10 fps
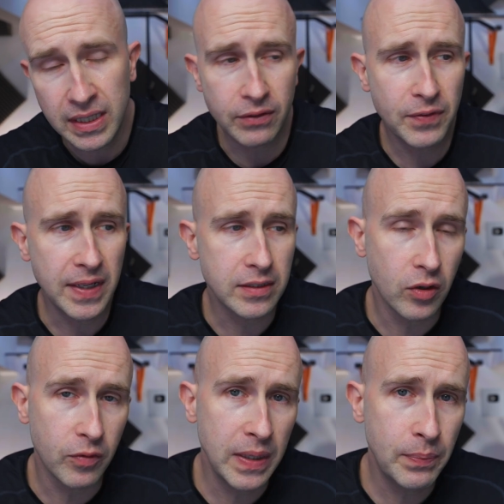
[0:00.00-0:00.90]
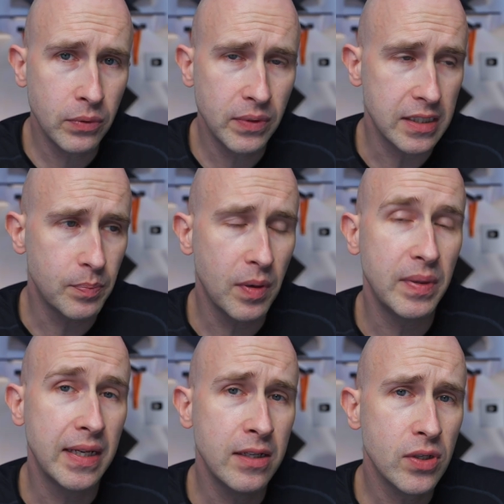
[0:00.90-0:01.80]
It affects a lot of people. There's a
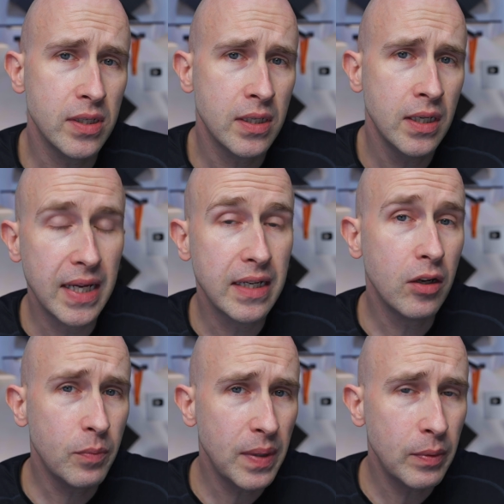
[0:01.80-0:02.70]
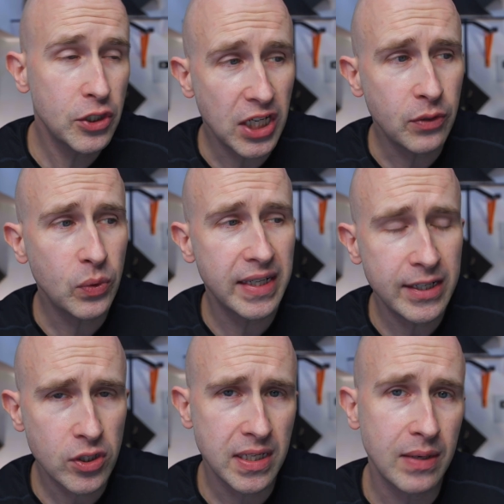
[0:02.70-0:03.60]
public interest, and a lot of people are genuinely
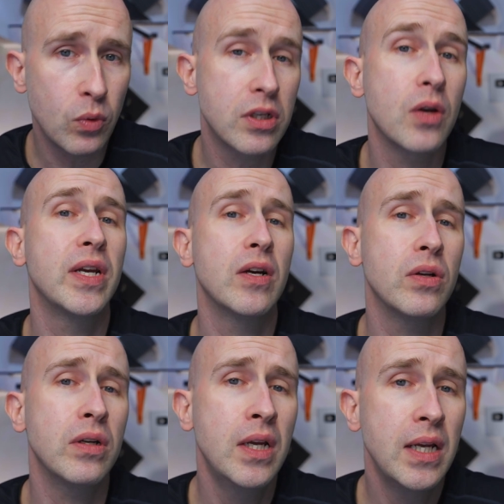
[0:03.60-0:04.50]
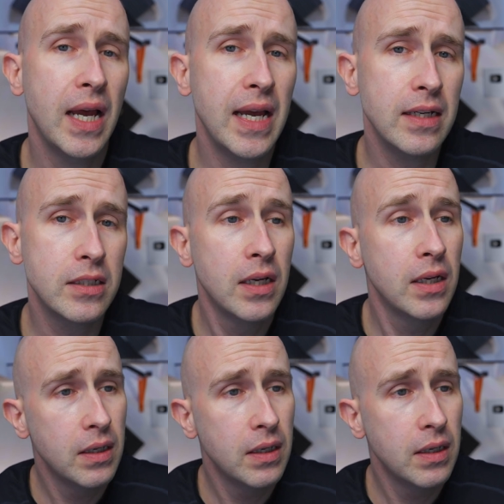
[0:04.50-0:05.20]
interested in what's going on and,